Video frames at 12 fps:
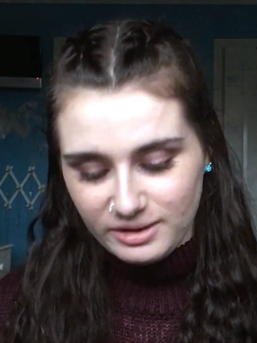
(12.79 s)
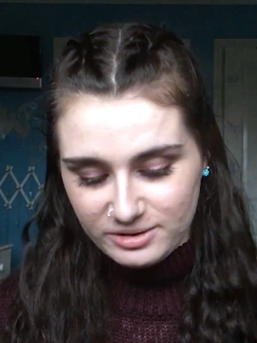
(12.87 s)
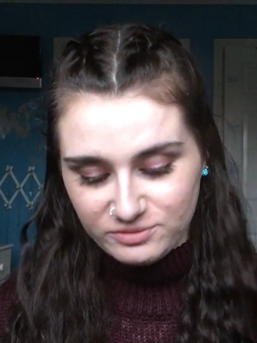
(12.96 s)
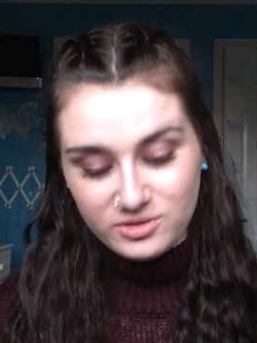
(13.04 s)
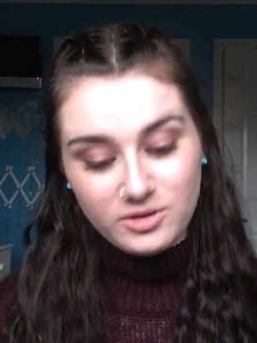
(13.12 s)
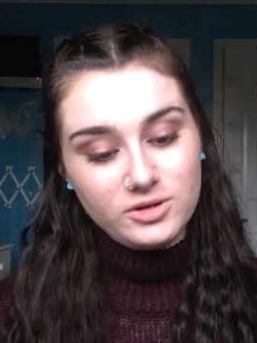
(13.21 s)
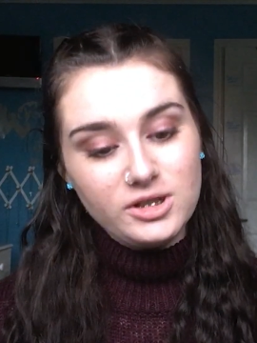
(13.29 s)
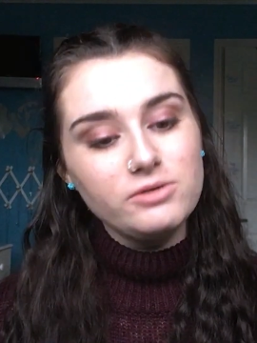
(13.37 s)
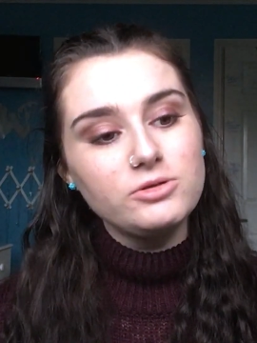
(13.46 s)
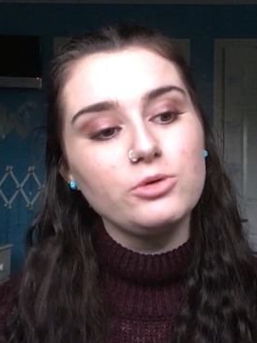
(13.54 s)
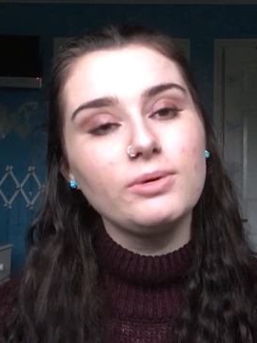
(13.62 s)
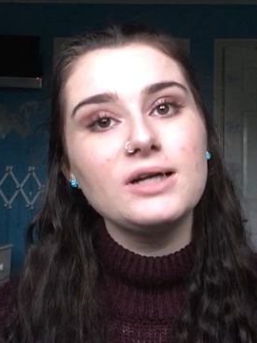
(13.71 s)
for you
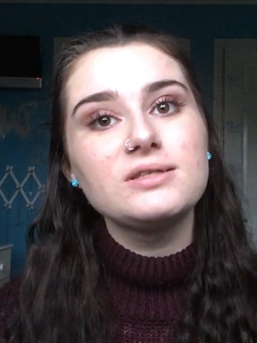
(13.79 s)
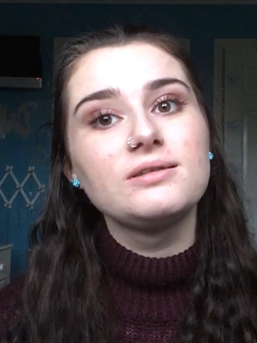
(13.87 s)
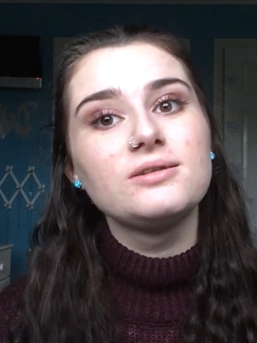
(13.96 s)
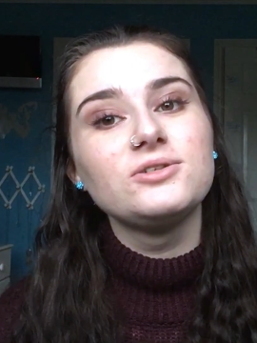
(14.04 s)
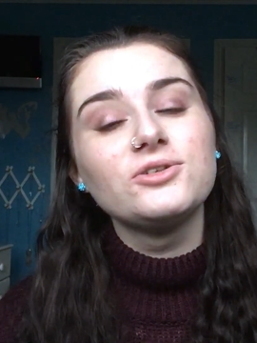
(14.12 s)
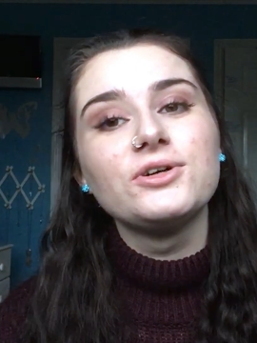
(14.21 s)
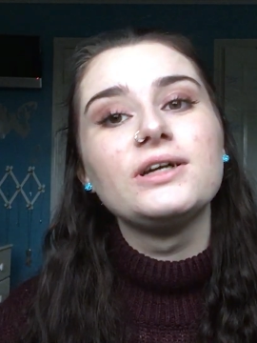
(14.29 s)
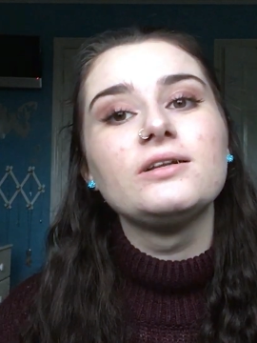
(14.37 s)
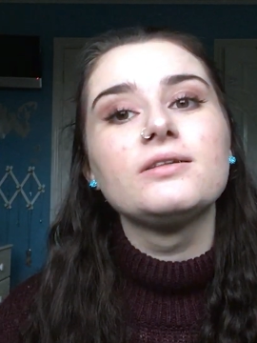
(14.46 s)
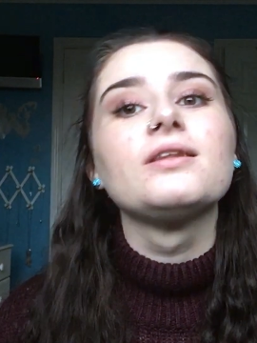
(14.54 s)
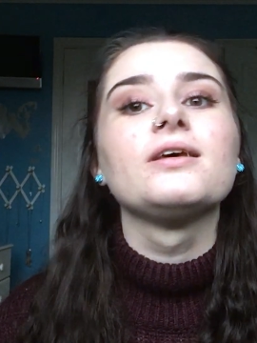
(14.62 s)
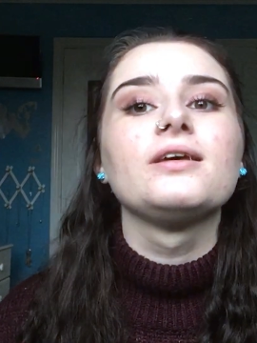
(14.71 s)
to press to join
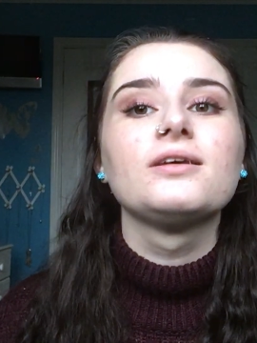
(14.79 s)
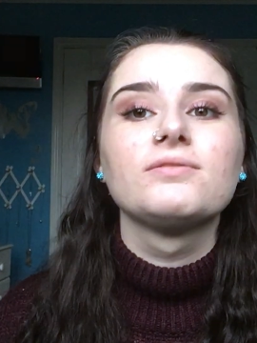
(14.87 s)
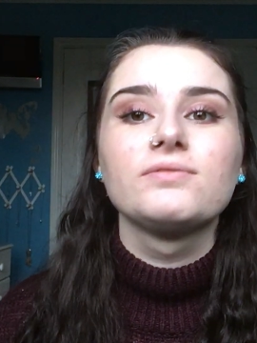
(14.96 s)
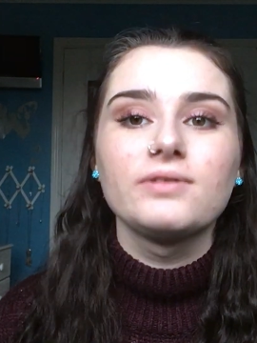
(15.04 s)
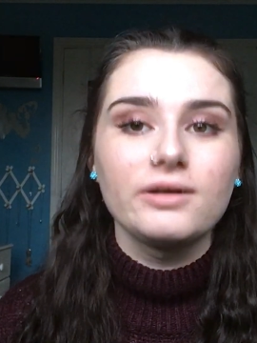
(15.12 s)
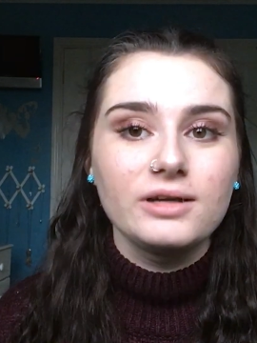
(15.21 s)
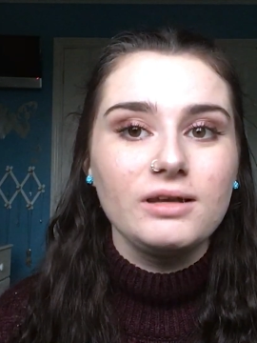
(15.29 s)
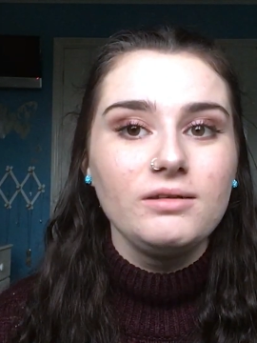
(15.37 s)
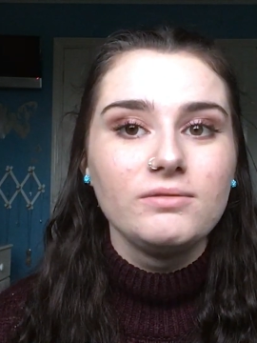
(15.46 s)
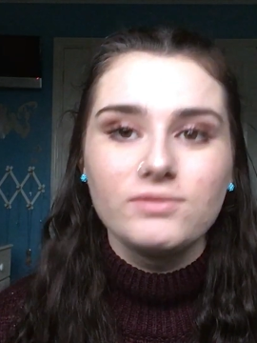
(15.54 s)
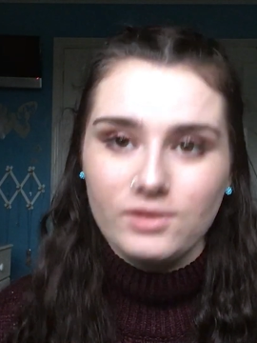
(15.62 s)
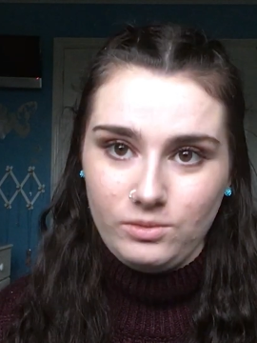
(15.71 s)
the very
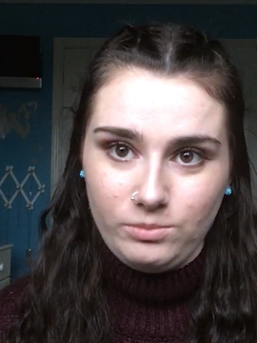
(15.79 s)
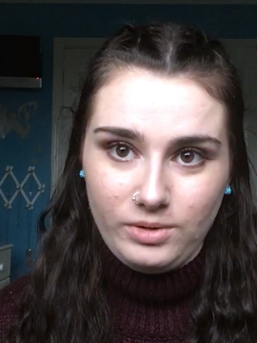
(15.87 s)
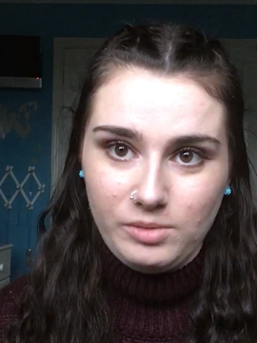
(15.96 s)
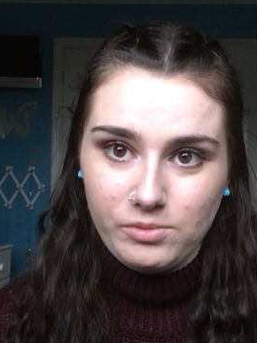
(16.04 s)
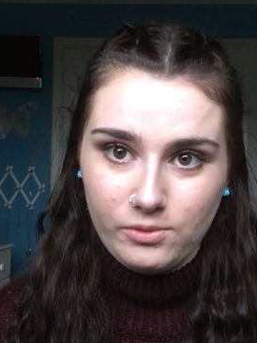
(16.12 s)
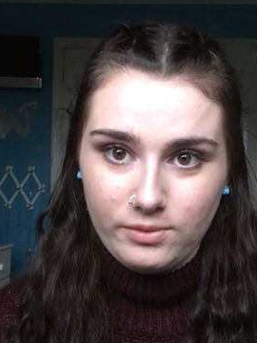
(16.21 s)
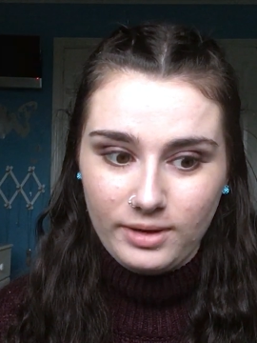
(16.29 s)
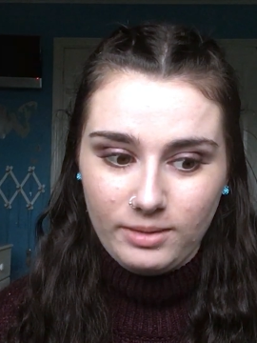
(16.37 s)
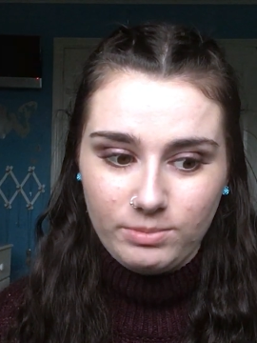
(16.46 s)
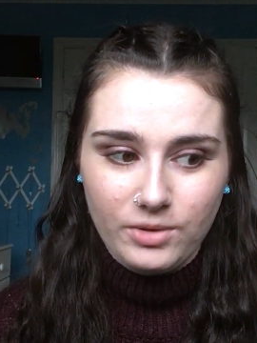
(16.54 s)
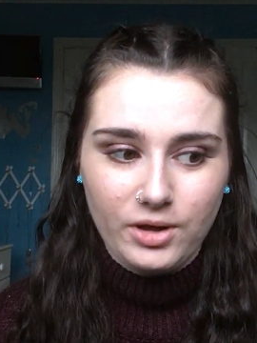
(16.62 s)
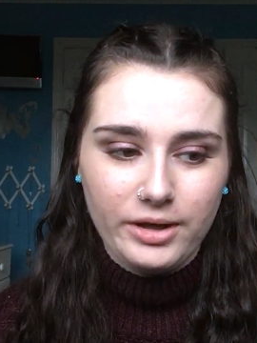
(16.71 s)
few people
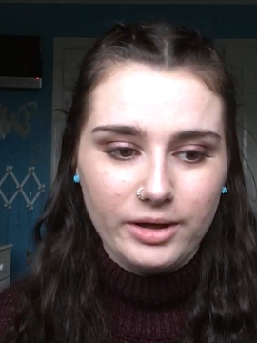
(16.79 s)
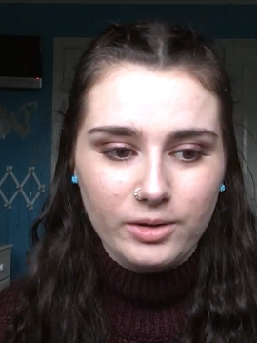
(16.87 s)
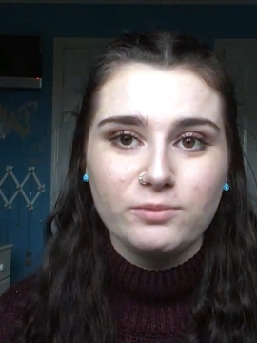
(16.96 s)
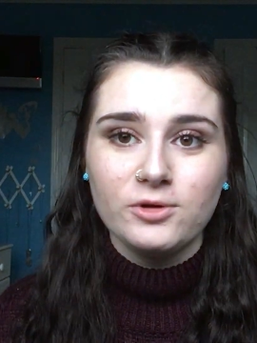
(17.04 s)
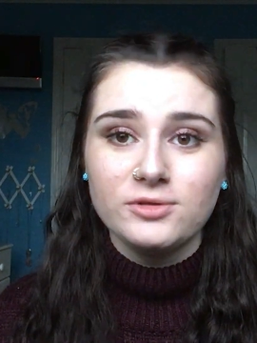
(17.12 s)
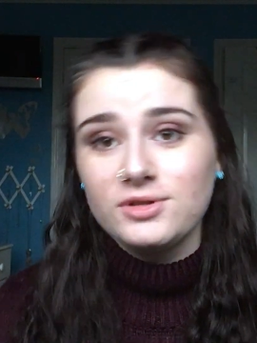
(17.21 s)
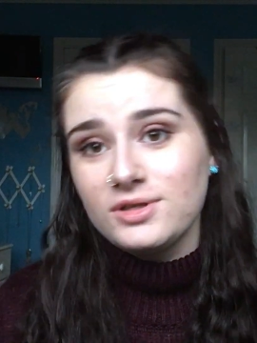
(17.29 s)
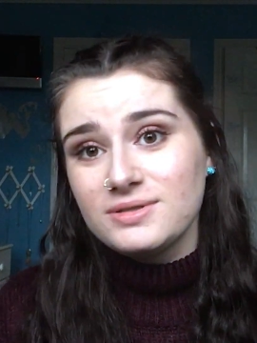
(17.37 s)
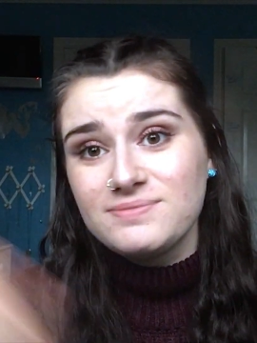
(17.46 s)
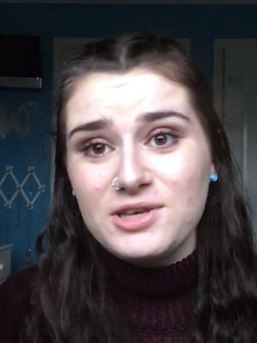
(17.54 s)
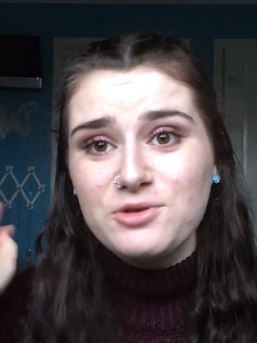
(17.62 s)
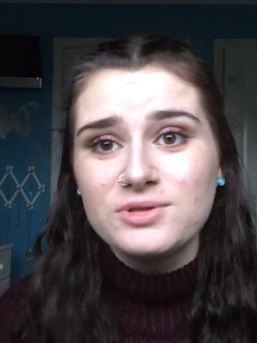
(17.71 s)
in my watches,
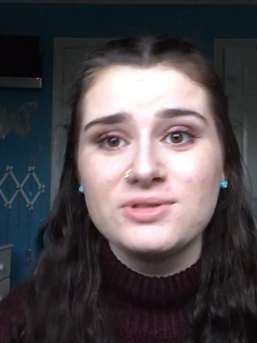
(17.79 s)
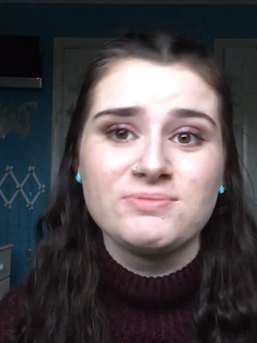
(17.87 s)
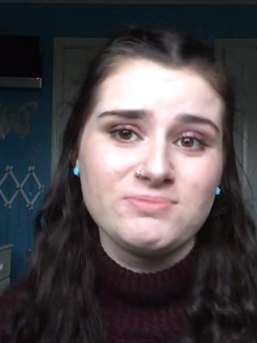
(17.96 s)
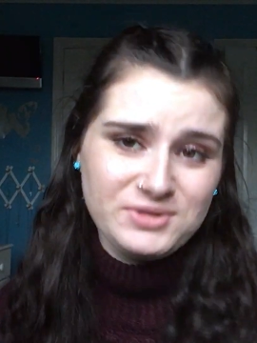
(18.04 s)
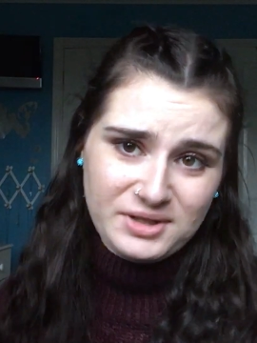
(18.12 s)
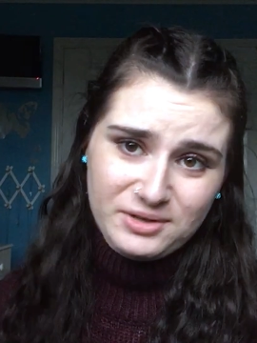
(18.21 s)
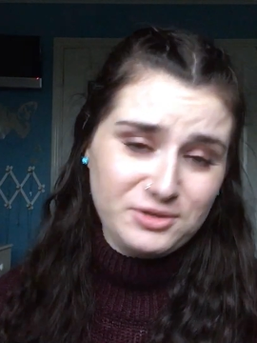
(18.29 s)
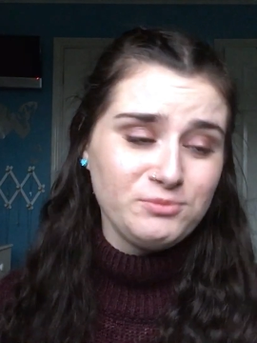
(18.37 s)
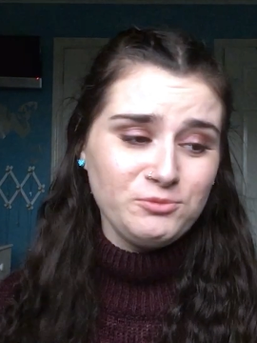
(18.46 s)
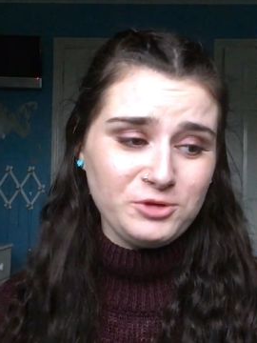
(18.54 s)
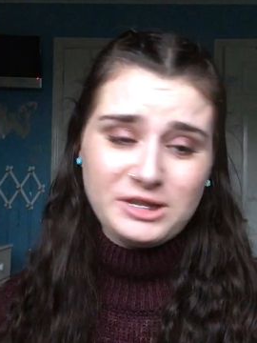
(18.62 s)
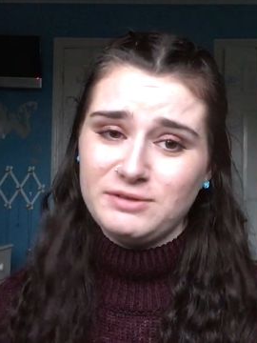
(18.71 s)
viewers
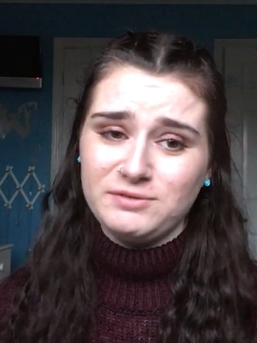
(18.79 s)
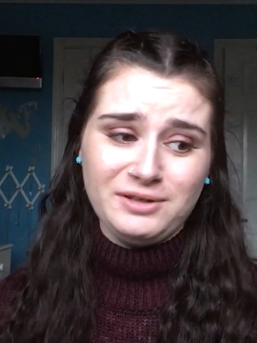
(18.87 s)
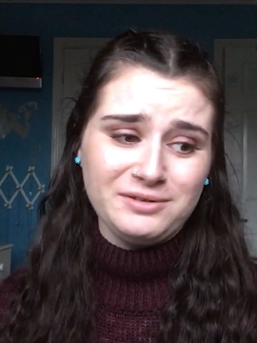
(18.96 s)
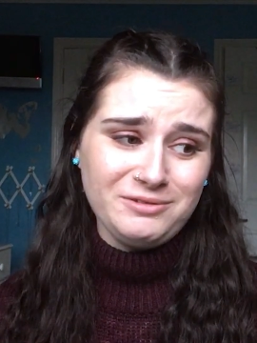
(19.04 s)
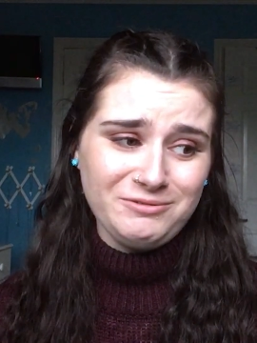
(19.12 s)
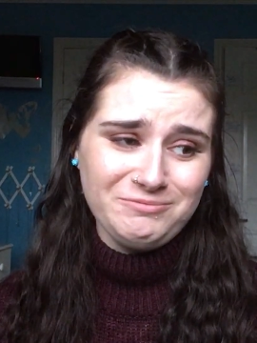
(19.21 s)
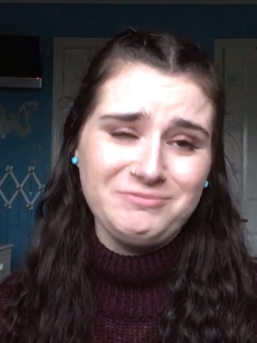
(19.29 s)
section, whatever.